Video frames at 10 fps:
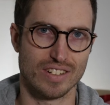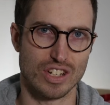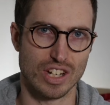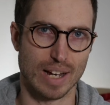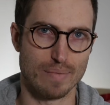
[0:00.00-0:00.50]

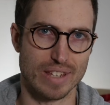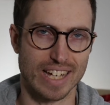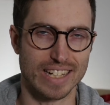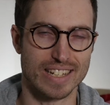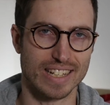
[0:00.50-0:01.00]
jam the
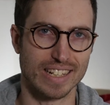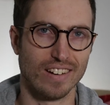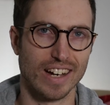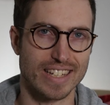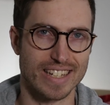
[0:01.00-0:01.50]
LED
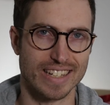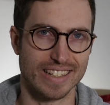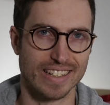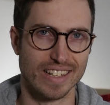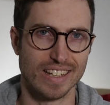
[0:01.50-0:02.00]
light
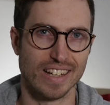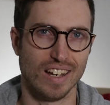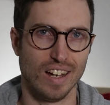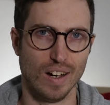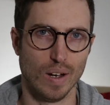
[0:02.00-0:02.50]
in.
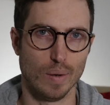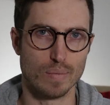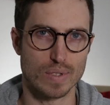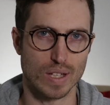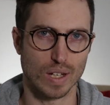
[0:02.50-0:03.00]

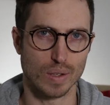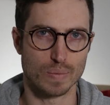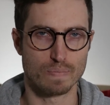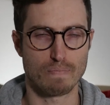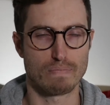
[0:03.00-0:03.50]
So
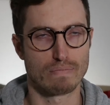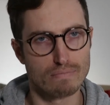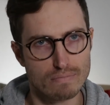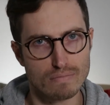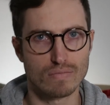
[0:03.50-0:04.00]

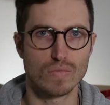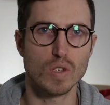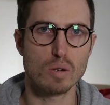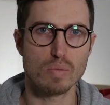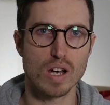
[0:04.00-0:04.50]

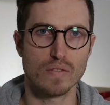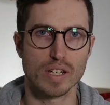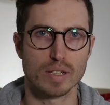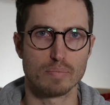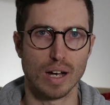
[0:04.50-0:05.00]
not
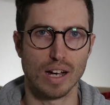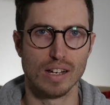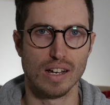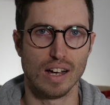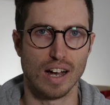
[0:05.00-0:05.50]
perfect,
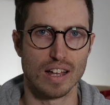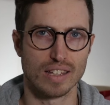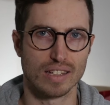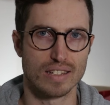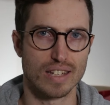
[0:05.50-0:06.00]
but I
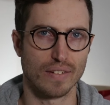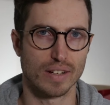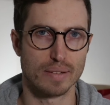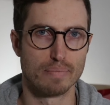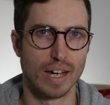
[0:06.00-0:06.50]
think it's
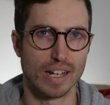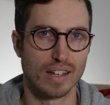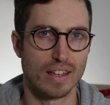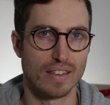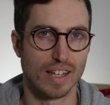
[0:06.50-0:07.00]
definitely
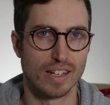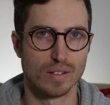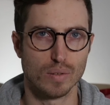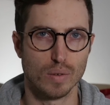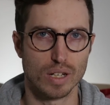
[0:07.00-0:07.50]
better than
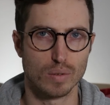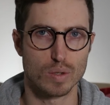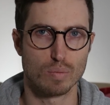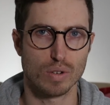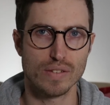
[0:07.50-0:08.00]
what it
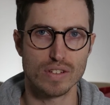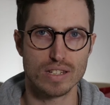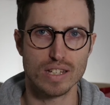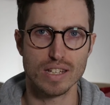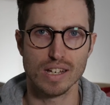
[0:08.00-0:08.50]
was
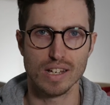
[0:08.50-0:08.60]
previously.